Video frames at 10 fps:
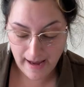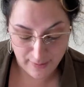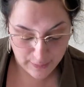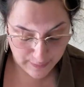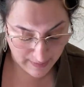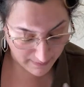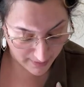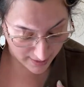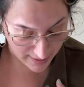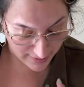I don't remember.
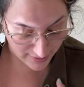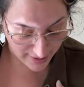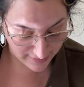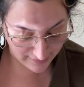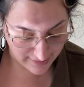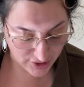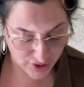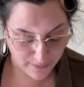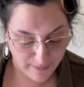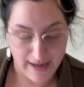I don't know how to say it.
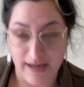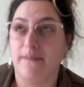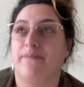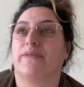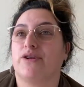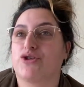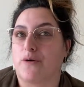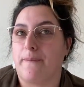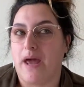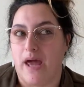Sherbet?
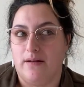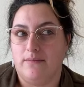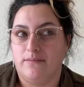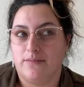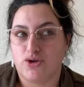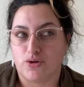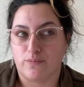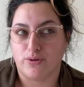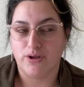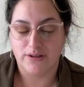Sherbet.
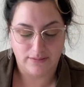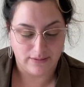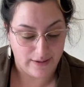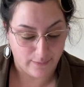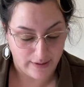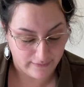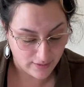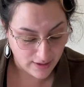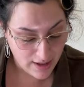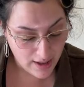Sherbet? Uh,
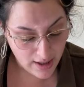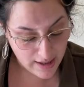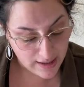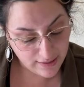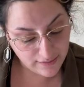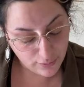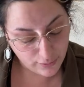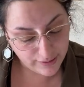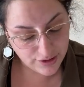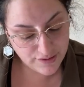whatever. It is
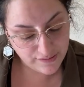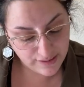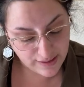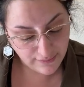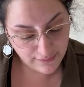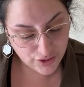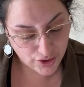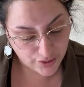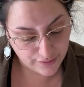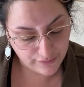orange zest,
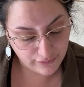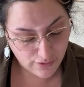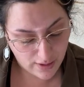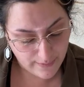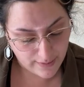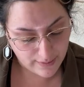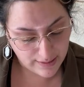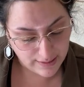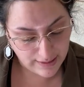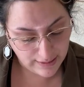sugared strawberry,
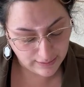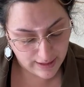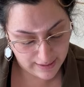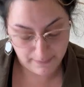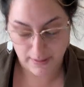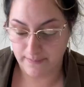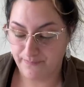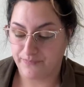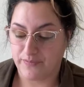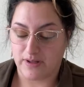key lime.
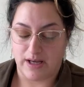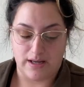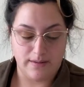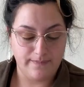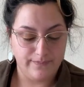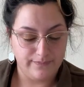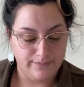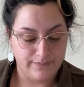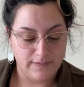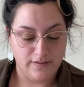Okay.
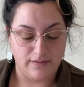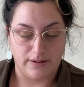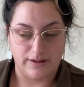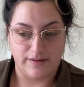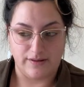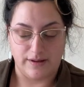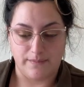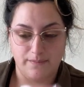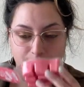So let's see.